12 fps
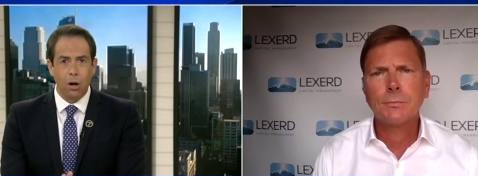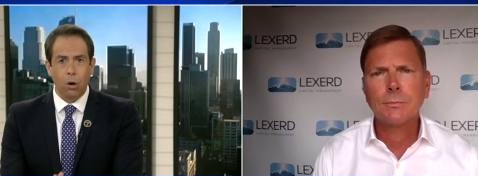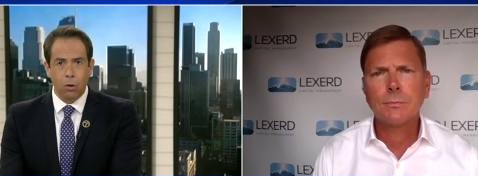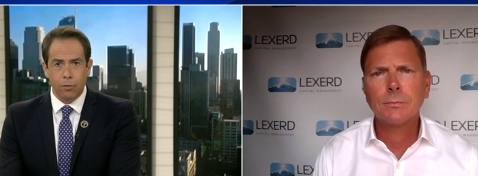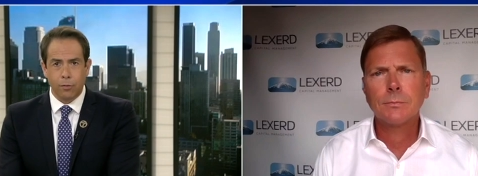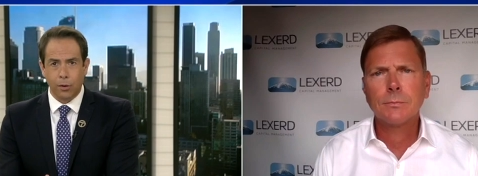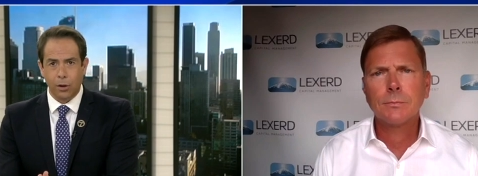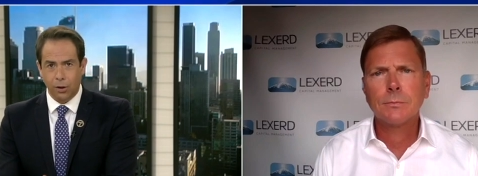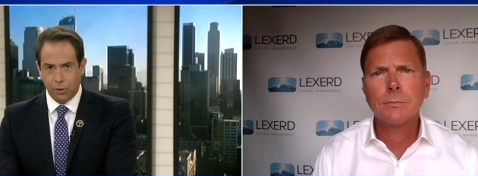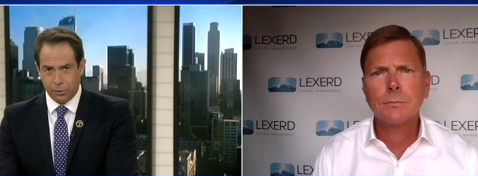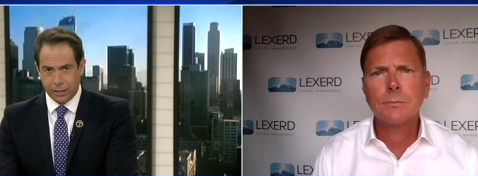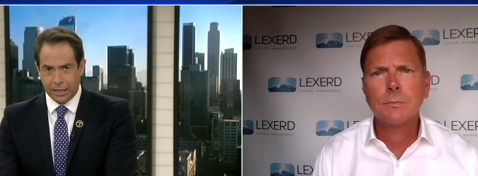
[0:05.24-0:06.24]
Speaker 1: over
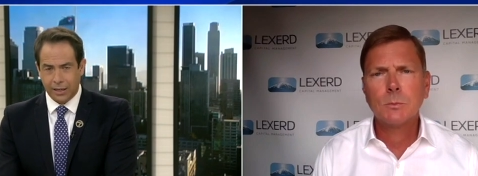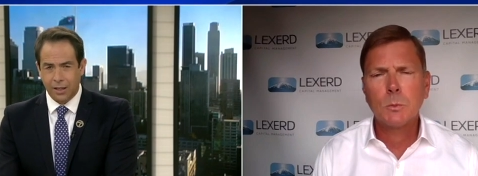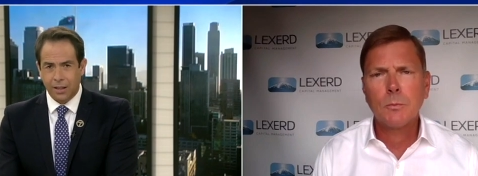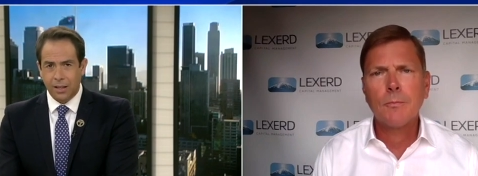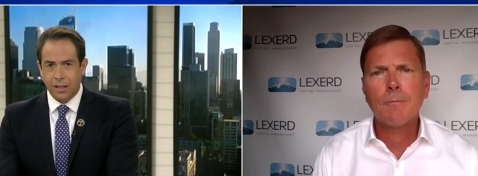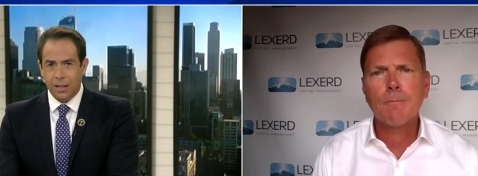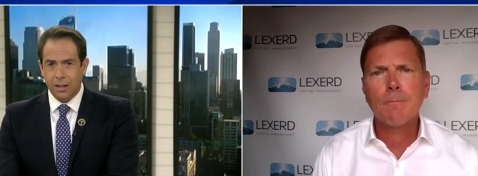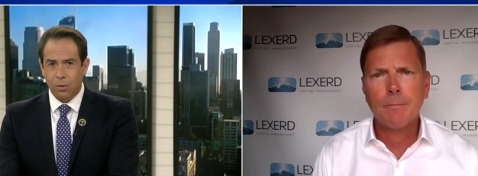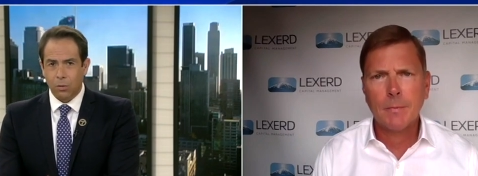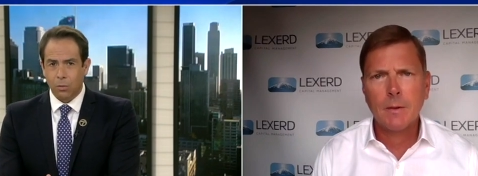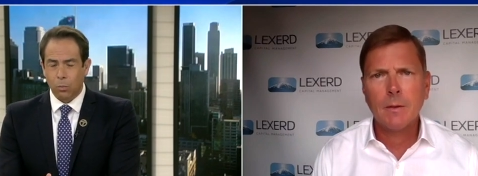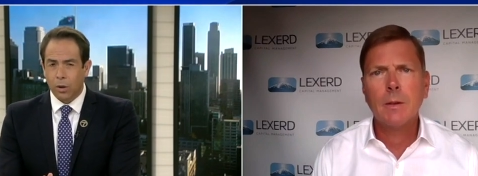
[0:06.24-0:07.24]
owning.
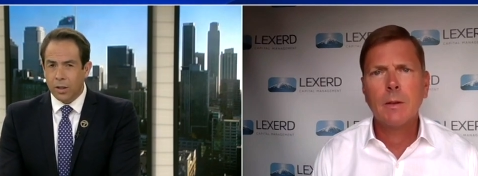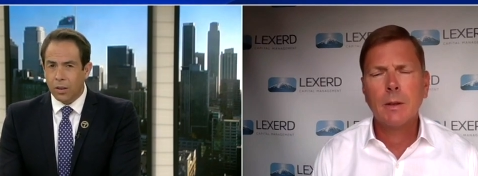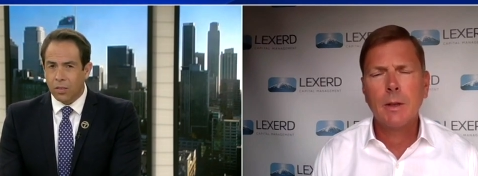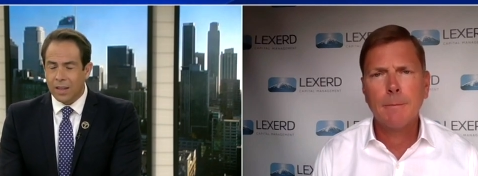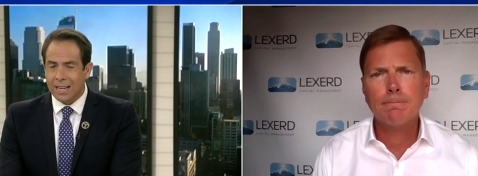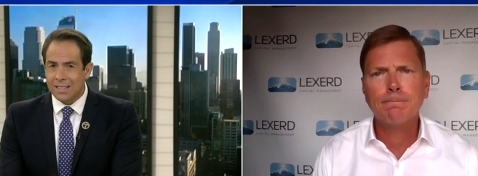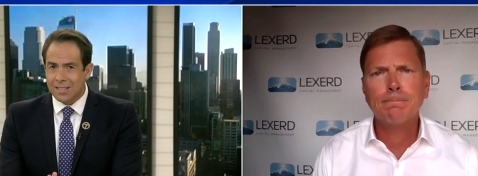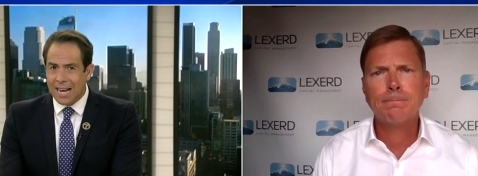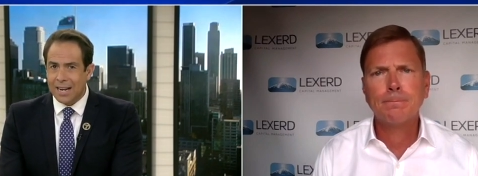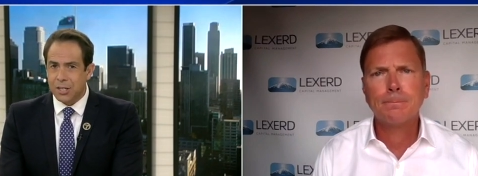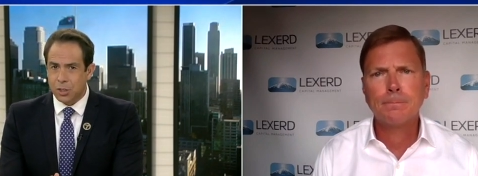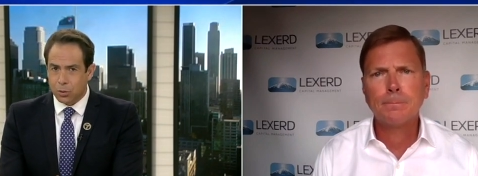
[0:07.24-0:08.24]
What do you think? Is
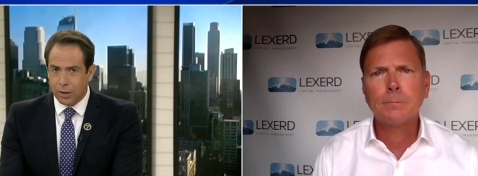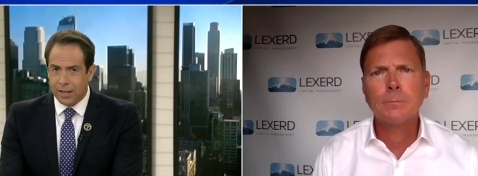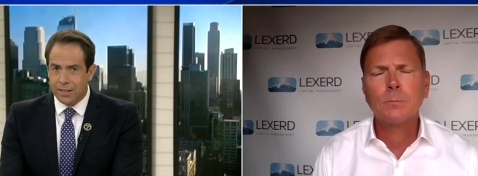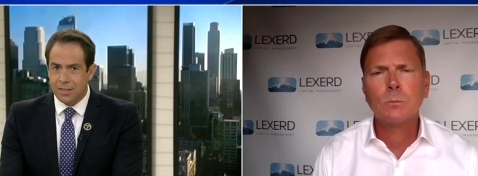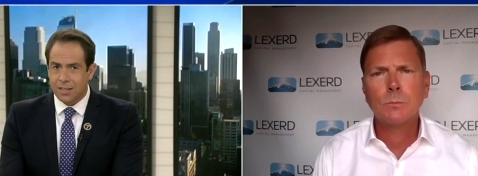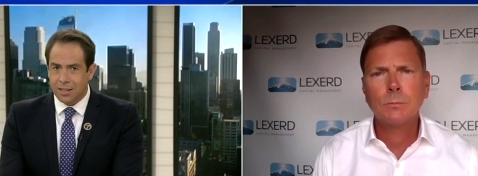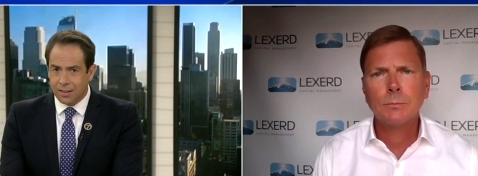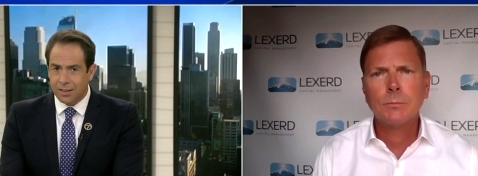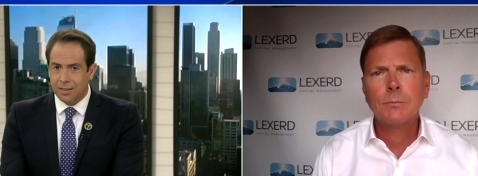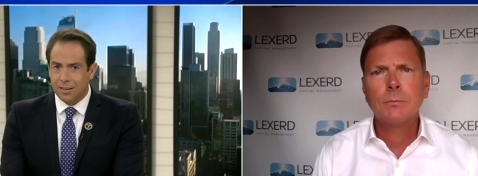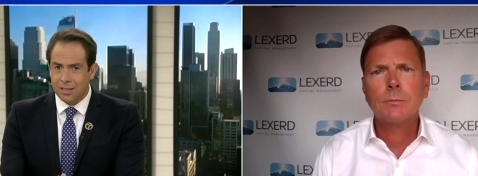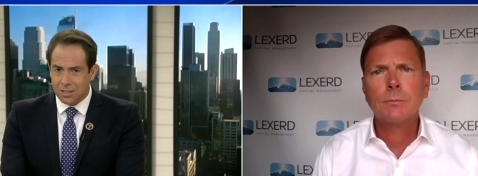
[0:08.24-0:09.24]
that trend going
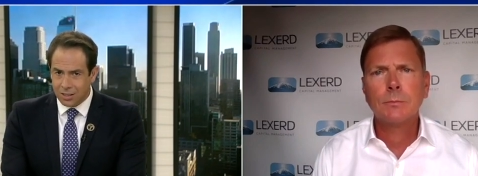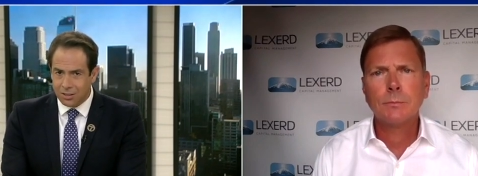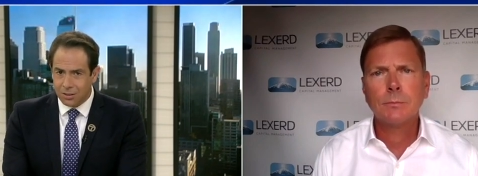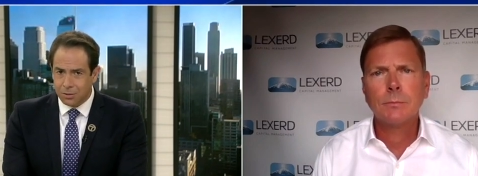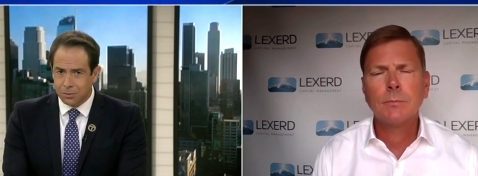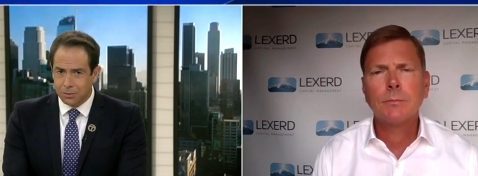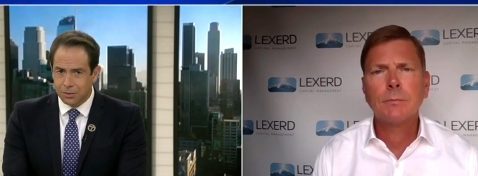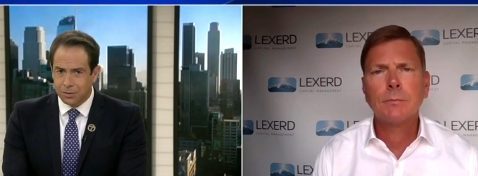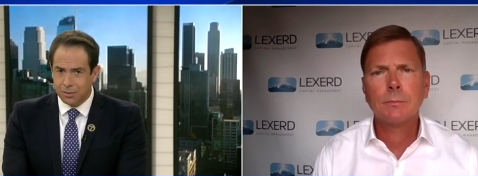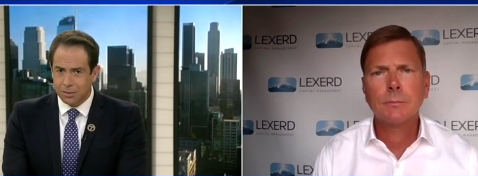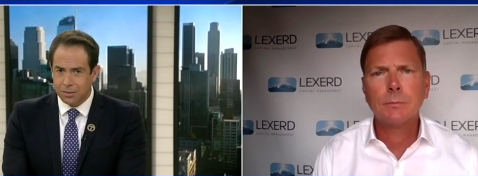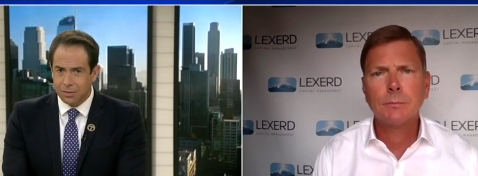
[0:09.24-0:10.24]
to continue?
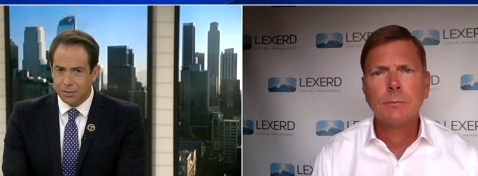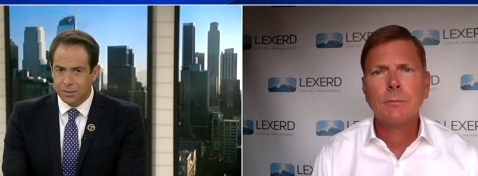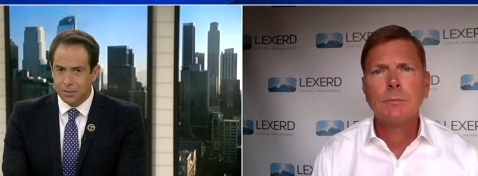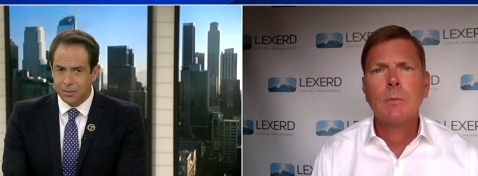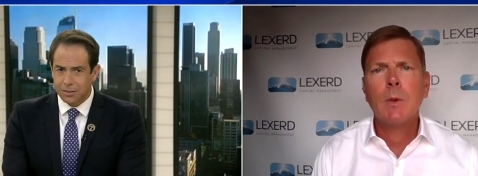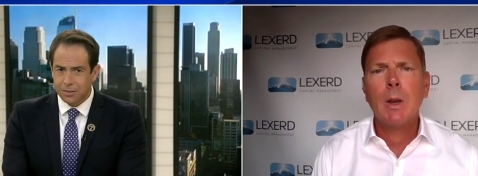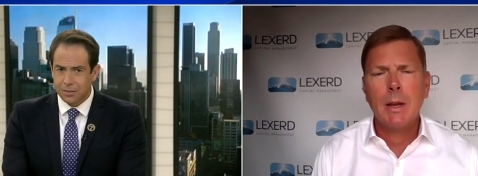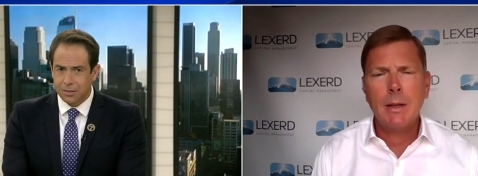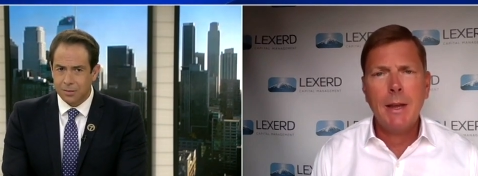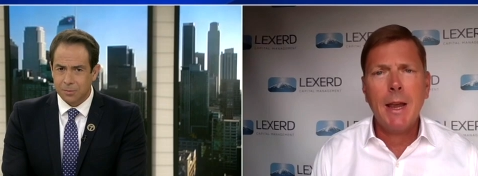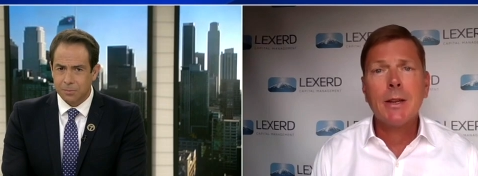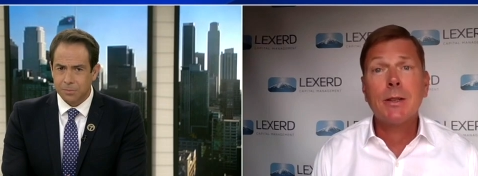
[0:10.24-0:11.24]

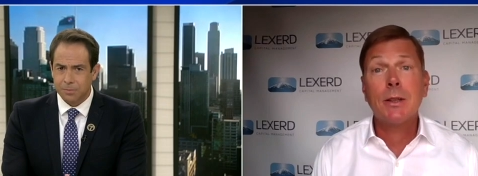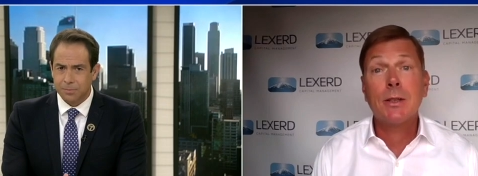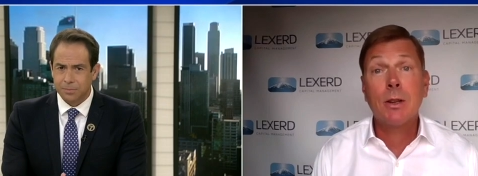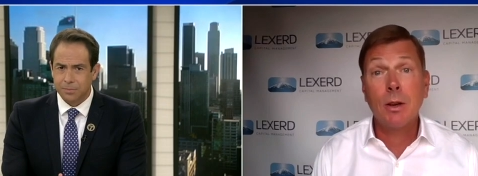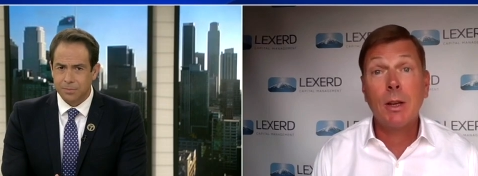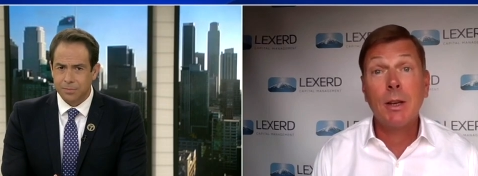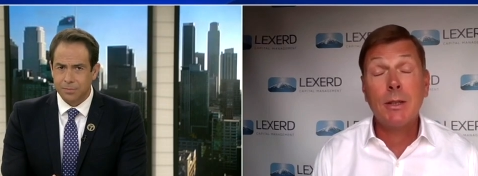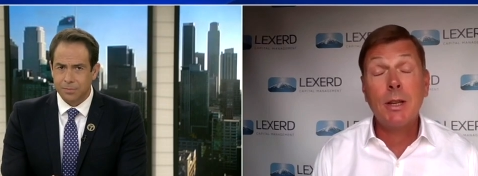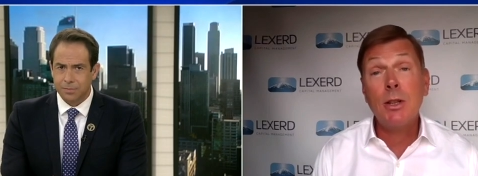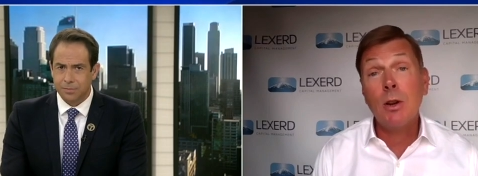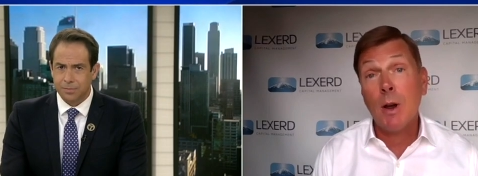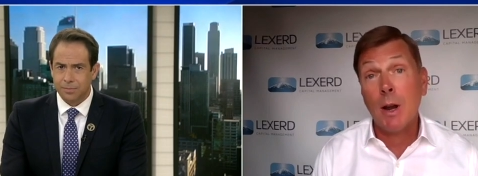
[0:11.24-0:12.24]
Speaker 2: Yes, it's going to
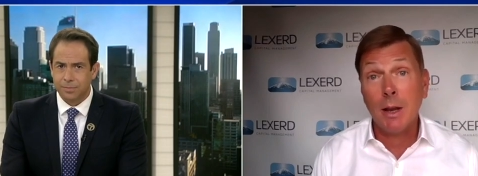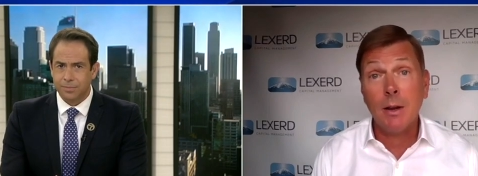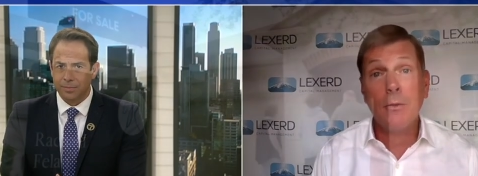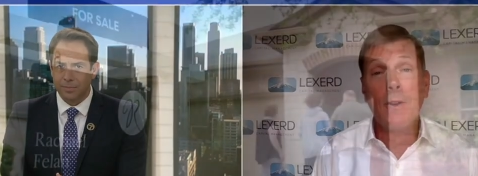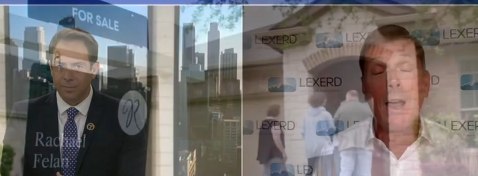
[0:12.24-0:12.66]
continue. And, and, in